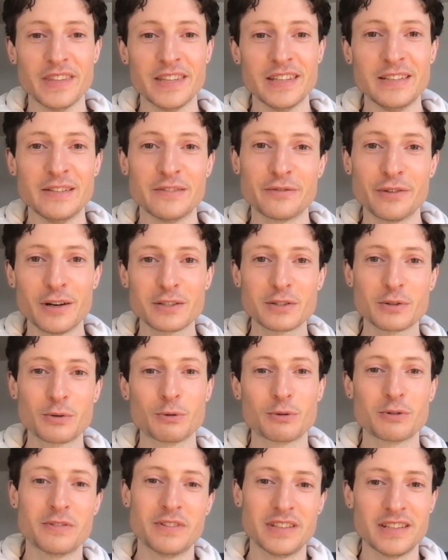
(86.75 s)
The first
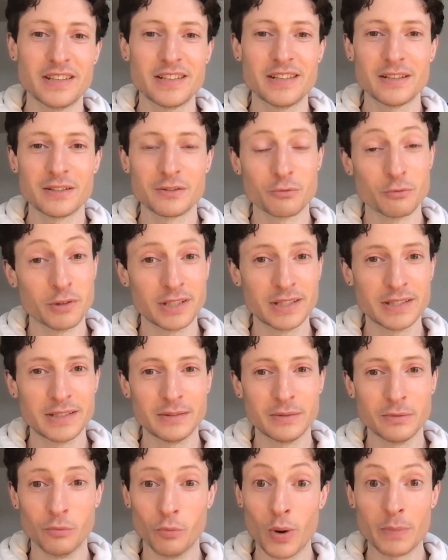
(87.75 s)
quarter of the year has
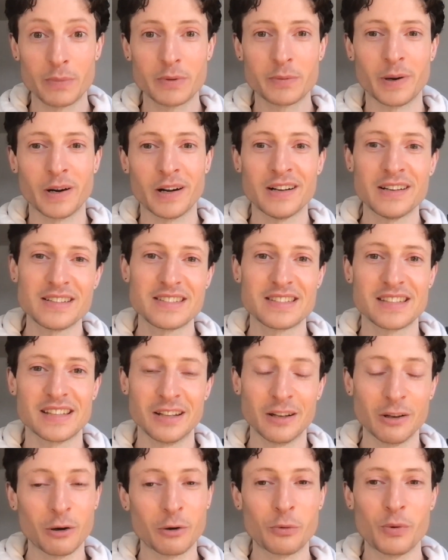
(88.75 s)
really whipped past, and
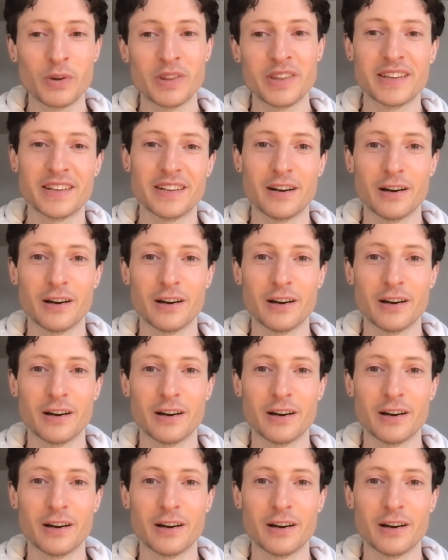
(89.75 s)
along with it,